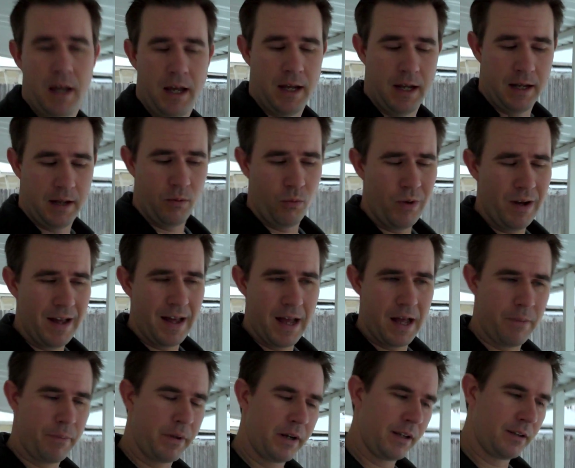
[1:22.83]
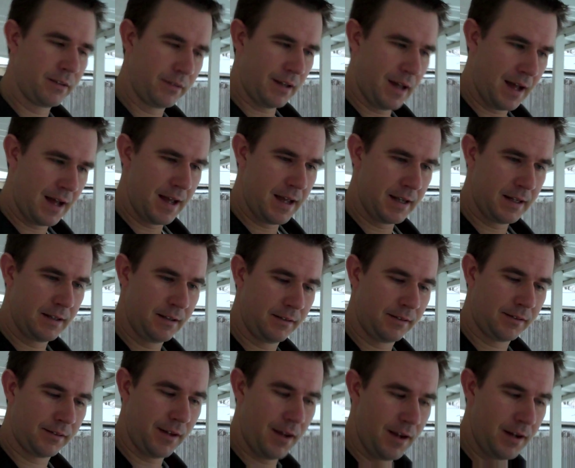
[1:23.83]
And what happened is I
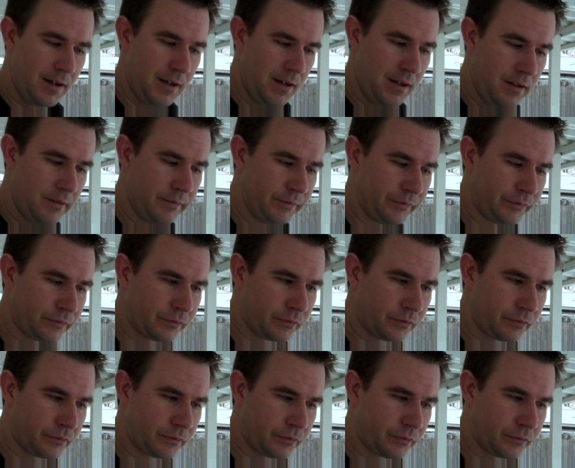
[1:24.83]
decided